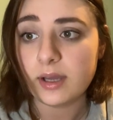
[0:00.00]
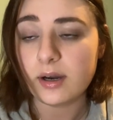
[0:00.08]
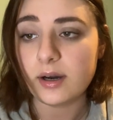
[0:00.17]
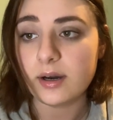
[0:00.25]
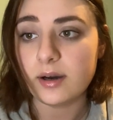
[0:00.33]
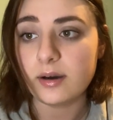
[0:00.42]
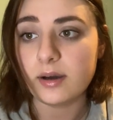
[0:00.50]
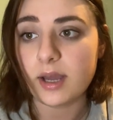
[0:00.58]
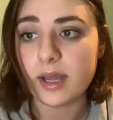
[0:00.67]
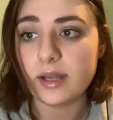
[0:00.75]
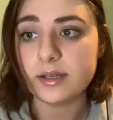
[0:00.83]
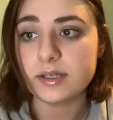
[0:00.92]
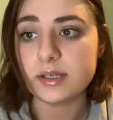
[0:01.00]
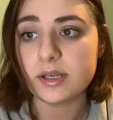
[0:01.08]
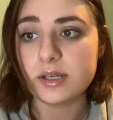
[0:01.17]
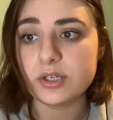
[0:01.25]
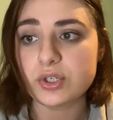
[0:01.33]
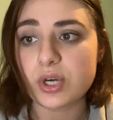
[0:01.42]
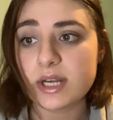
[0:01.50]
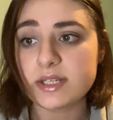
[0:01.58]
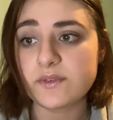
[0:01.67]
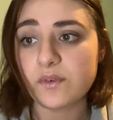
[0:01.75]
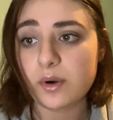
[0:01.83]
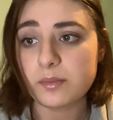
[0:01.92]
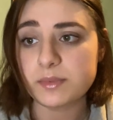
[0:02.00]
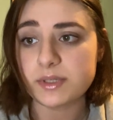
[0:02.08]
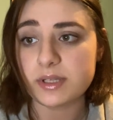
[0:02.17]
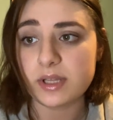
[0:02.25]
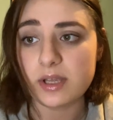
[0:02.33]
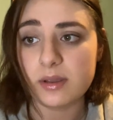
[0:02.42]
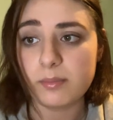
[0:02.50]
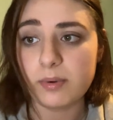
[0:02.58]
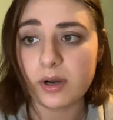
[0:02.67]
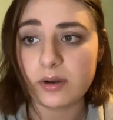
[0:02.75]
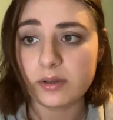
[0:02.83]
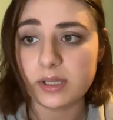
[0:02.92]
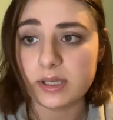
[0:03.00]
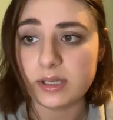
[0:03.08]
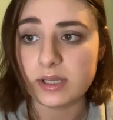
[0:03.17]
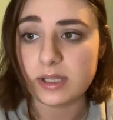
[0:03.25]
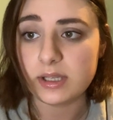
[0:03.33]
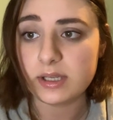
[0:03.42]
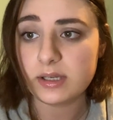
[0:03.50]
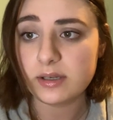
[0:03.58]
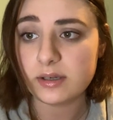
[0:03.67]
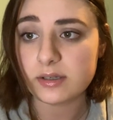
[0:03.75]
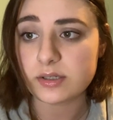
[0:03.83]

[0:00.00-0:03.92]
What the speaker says: And it transforms the bodily need,